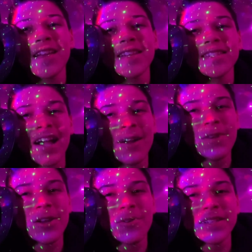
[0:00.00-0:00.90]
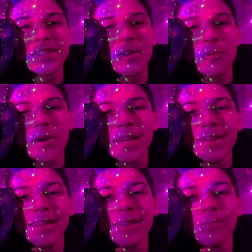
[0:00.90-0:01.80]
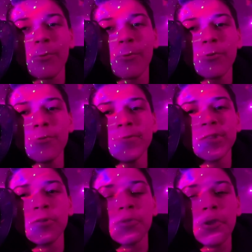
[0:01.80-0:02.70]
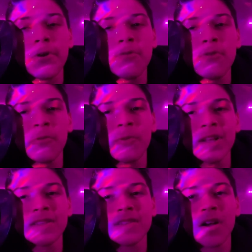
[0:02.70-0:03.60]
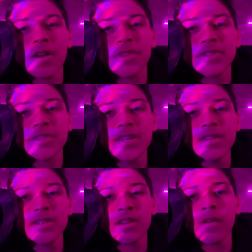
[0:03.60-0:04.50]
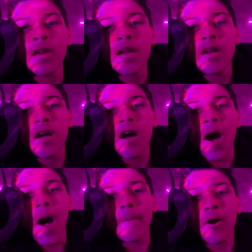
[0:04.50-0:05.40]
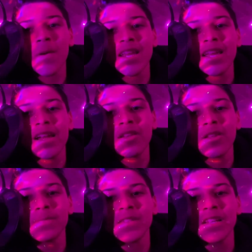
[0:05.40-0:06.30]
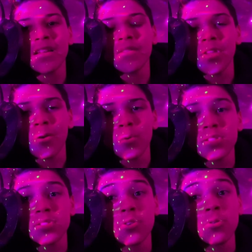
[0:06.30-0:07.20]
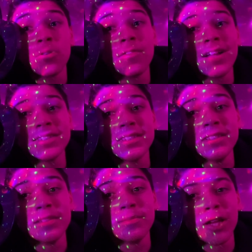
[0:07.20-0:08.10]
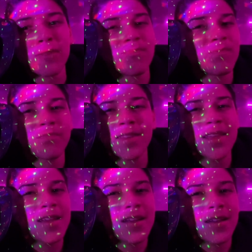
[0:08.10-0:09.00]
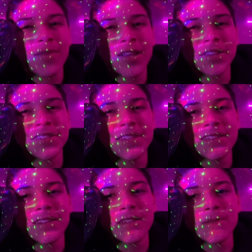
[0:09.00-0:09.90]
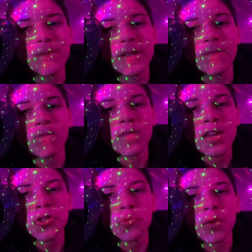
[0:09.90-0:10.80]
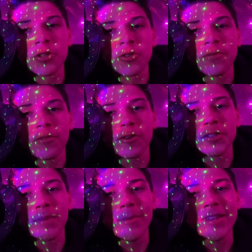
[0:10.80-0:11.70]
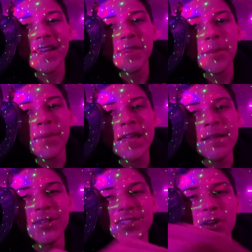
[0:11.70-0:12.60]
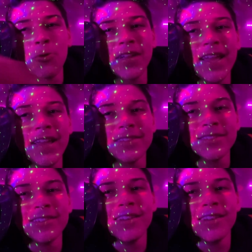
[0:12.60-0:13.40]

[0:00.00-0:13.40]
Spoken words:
Sacramento gets the win, improves to 31 wins on the season. Already eclipsing their win total of last season, man. Man, this season has been special for us, baby. Light the beam. Let's go, Kings.